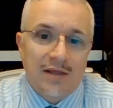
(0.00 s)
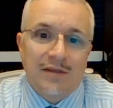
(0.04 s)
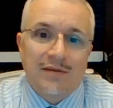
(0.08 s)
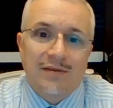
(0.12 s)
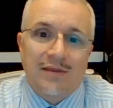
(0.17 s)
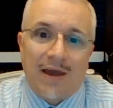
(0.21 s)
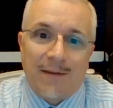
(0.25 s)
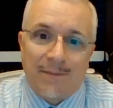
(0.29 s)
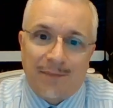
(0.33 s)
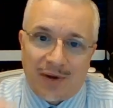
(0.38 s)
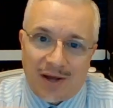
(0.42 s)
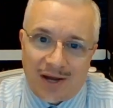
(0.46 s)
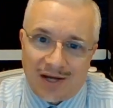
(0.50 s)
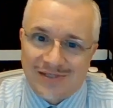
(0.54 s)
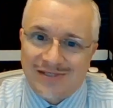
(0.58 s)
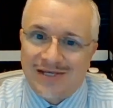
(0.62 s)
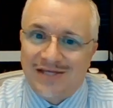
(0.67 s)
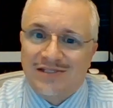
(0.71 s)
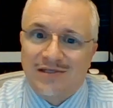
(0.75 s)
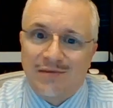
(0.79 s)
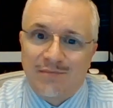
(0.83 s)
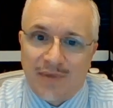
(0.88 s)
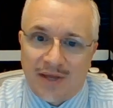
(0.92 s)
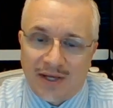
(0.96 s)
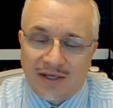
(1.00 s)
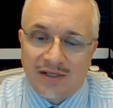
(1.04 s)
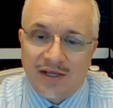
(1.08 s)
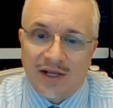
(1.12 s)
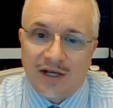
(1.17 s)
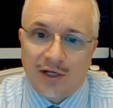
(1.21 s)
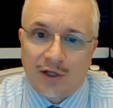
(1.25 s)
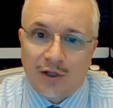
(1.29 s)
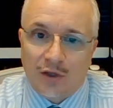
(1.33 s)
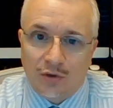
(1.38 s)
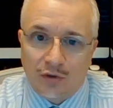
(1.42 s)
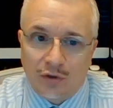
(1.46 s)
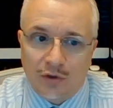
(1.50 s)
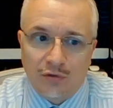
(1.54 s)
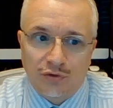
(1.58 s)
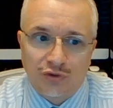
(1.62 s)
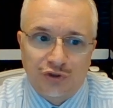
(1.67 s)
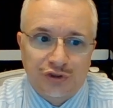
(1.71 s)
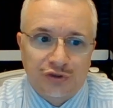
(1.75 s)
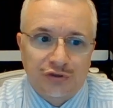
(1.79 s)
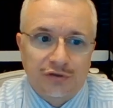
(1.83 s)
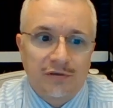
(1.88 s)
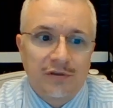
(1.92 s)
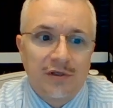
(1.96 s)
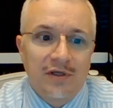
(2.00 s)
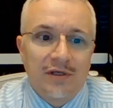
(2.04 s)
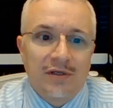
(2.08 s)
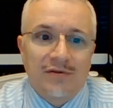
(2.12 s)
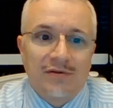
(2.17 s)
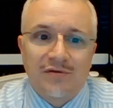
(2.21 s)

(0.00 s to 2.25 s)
That box has a magnetic closure.